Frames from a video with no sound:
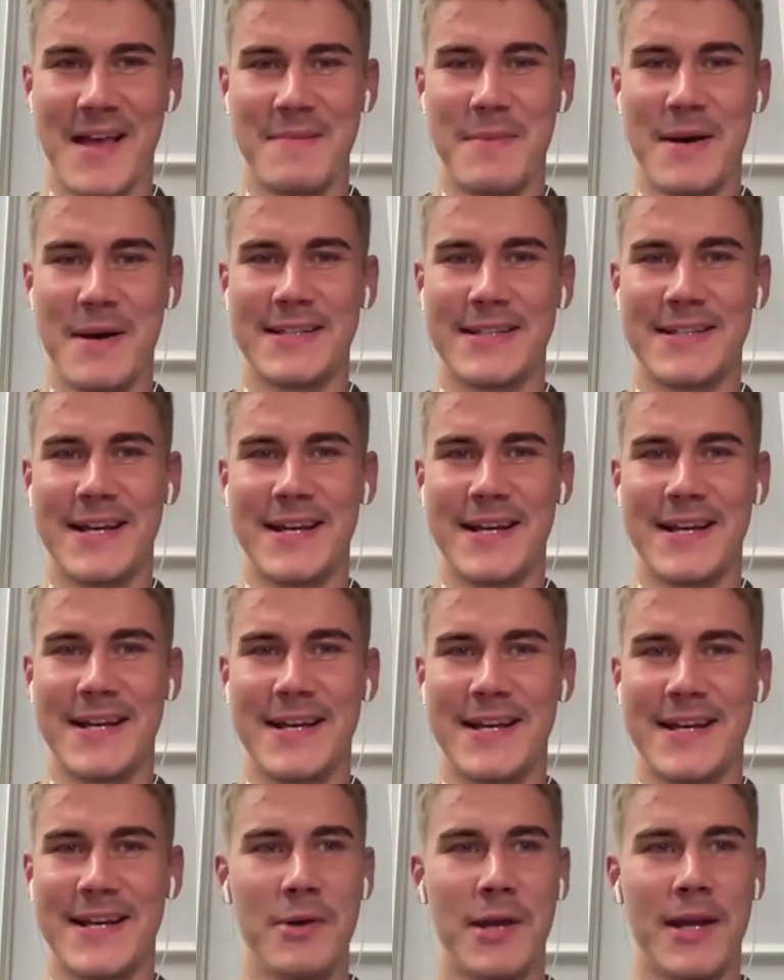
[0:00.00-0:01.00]

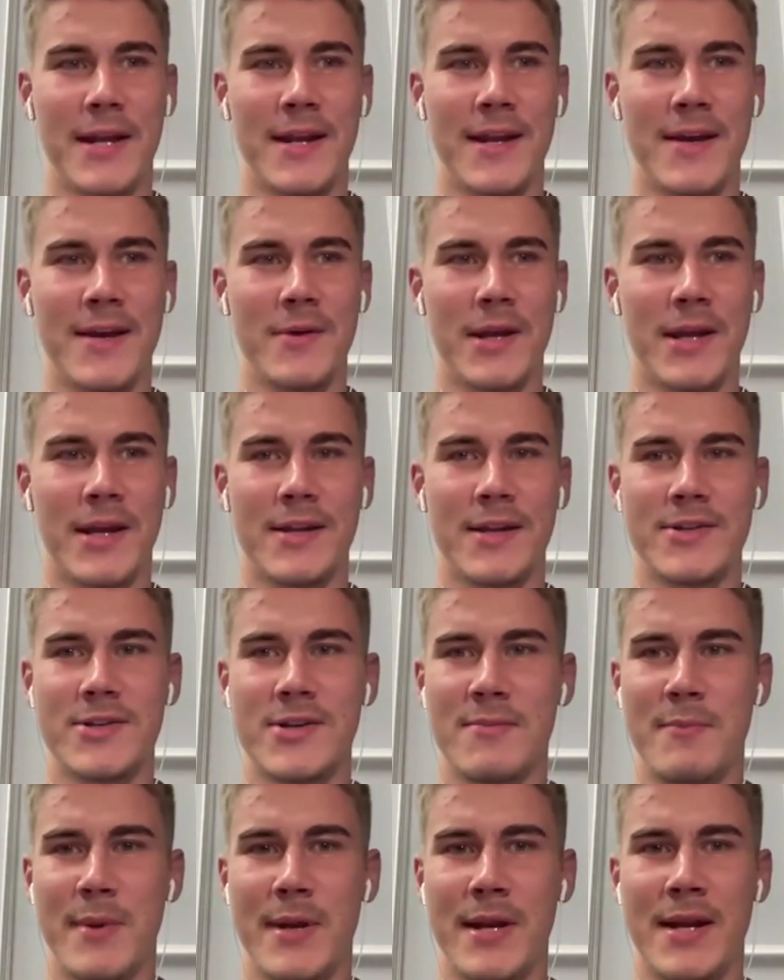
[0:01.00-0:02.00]
But we
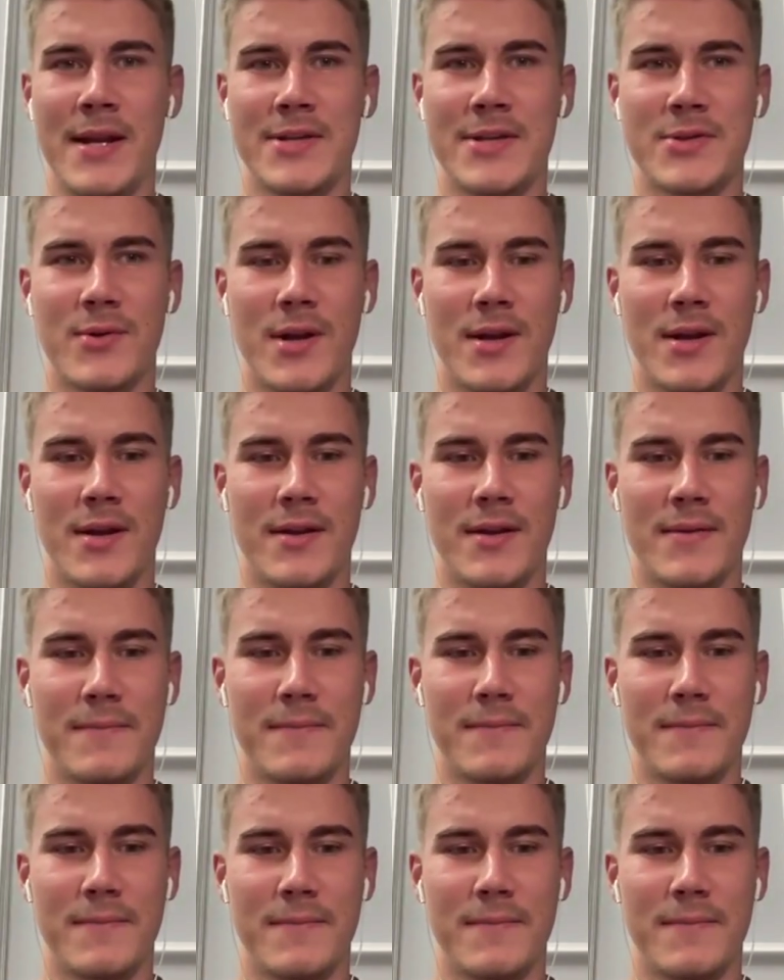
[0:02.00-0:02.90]
can jump in as well.